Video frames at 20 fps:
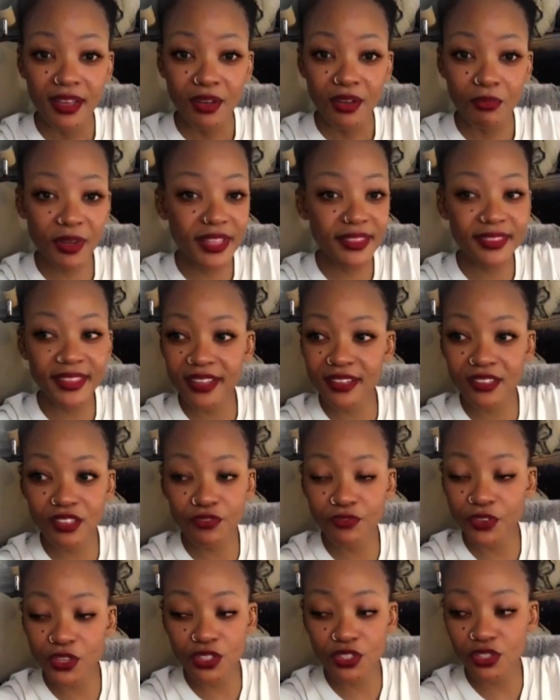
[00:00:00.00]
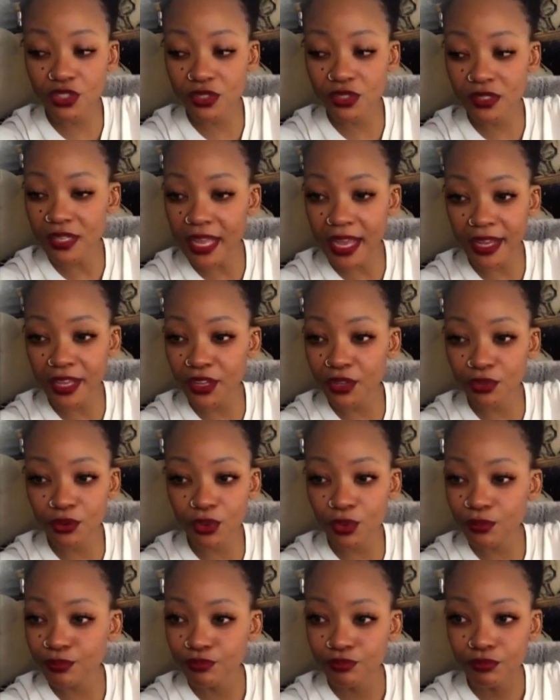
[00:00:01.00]
when then the first, like, you
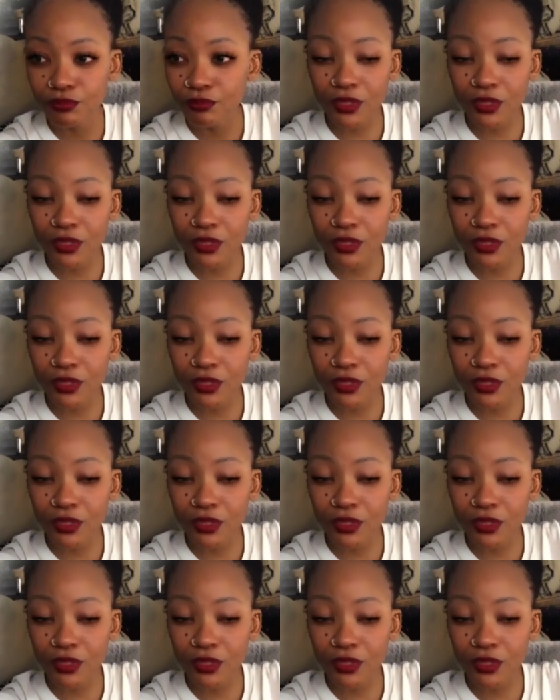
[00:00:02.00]
know,